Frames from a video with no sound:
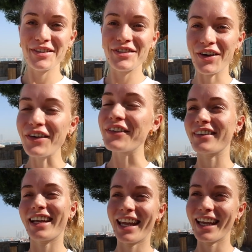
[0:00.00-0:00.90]
so
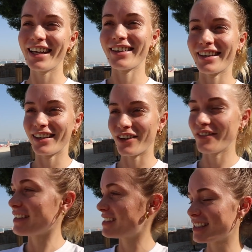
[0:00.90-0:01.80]
freaking good.
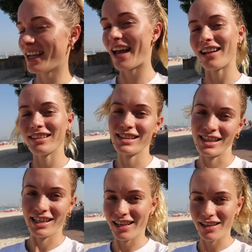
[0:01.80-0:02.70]
Obviously Al
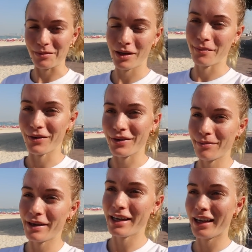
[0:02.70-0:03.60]
didn't end up coming
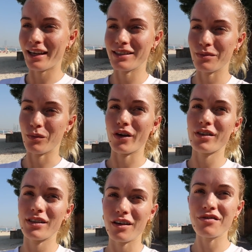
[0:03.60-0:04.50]
with me, he had some
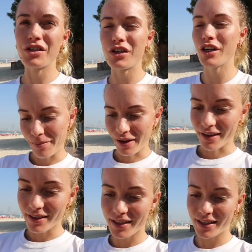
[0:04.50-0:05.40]
work stuff to do,
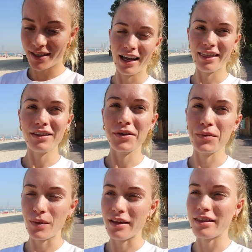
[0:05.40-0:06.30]
but I think the
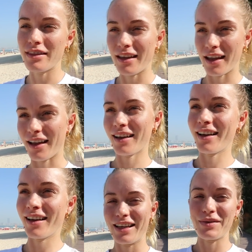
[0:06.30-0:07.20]
one thing,
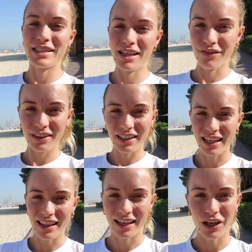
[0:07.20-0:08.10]
it was
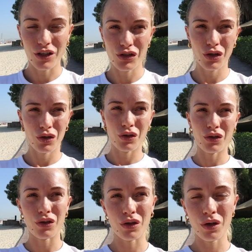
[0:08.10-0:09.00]
definitely like a
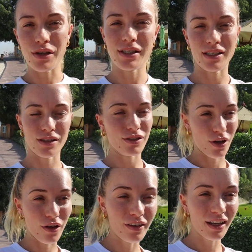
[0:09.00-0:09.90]
2-person
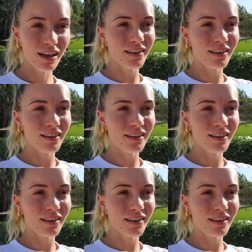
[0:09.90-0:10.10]
serving.